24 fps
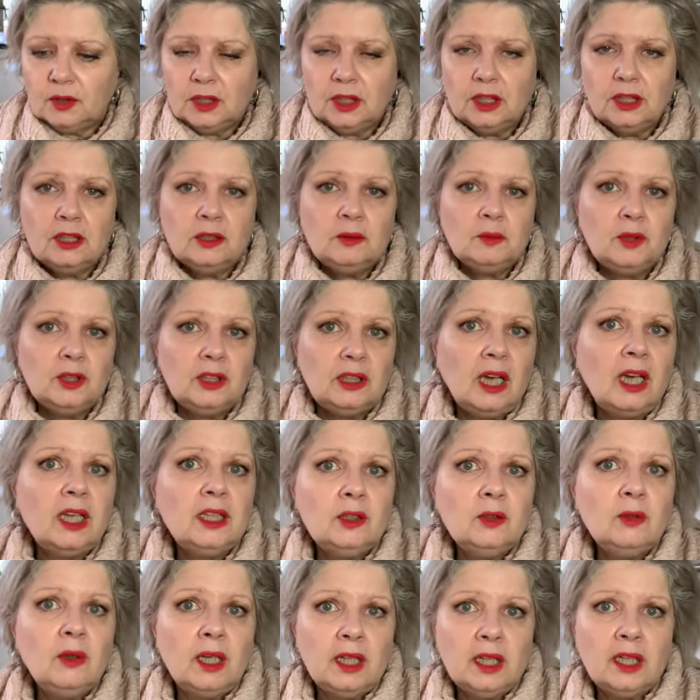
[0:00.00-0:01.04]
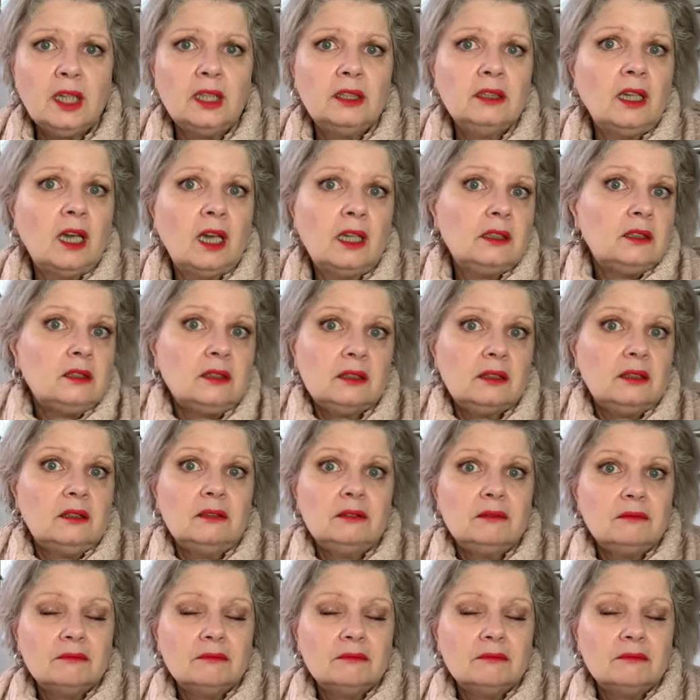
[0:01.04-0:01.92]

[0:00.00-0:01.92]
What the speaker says: yarn, but I know I can ask